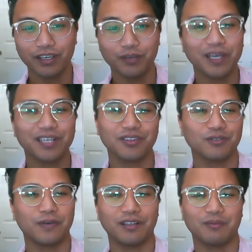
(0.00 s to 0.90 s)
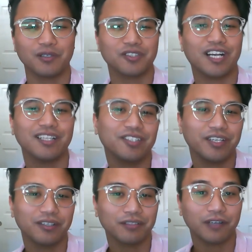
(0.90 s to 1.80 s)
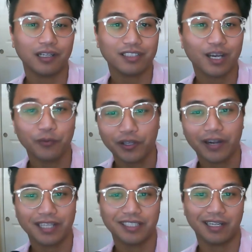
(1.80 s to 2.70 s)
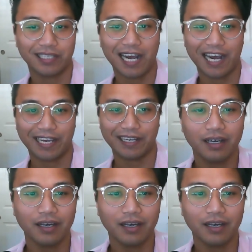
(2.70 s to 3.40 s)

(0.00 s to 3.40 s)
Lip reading: You made it through one of the most challenging years of all time with your heads held high.